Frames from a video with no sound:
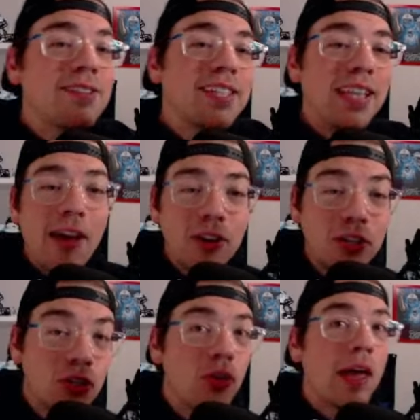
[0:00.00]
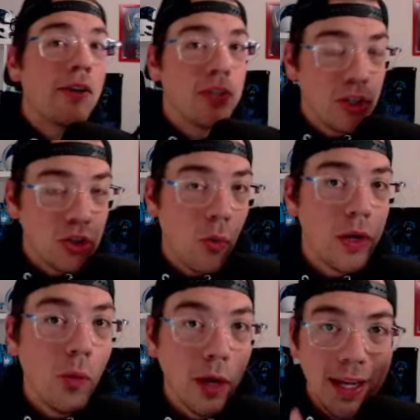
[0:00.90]
allowed in
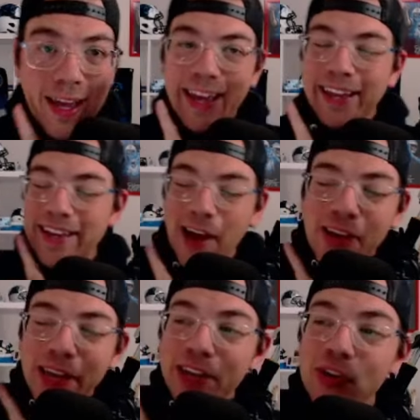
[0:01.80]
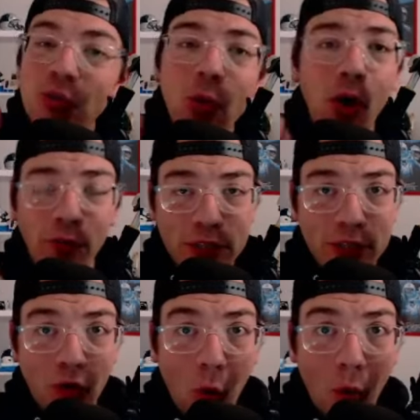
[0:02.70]
2021. Now you get a new
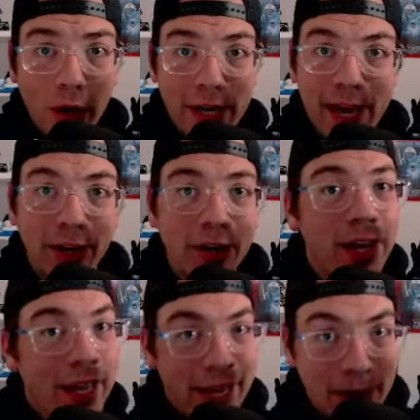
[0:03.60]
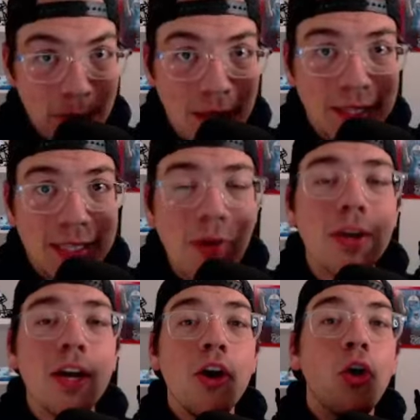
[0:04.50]
offensive coordinator in
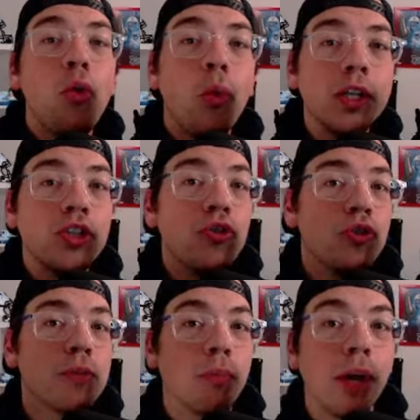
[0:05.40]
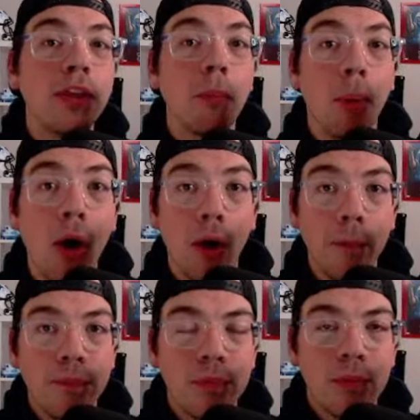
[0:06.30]
Minnesota who wants to spread the
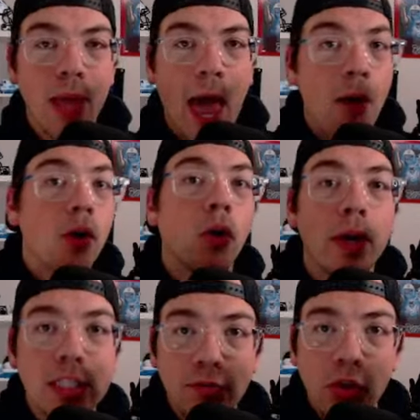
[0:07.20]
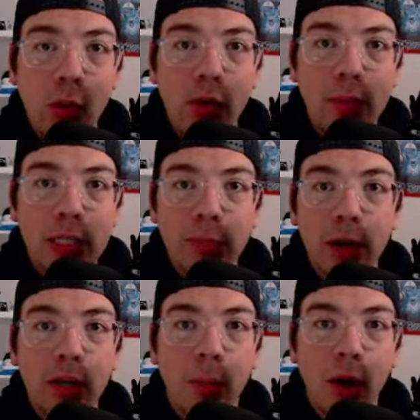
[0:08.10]
ball. How aggressive do they want to be
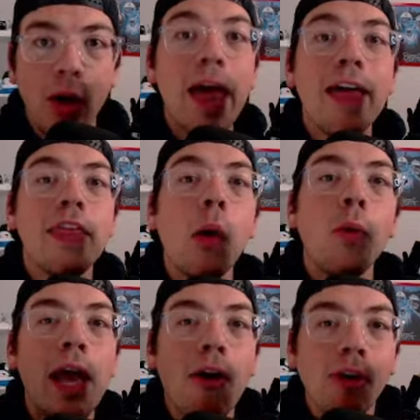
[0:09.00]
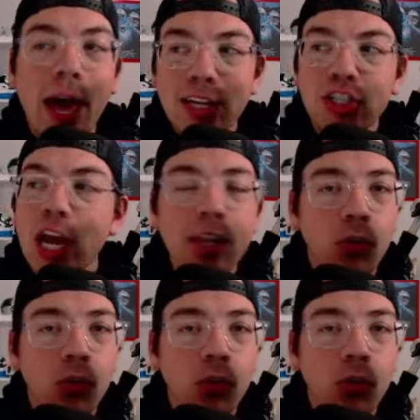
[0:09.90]
spreading the ball? They went out and got Jalen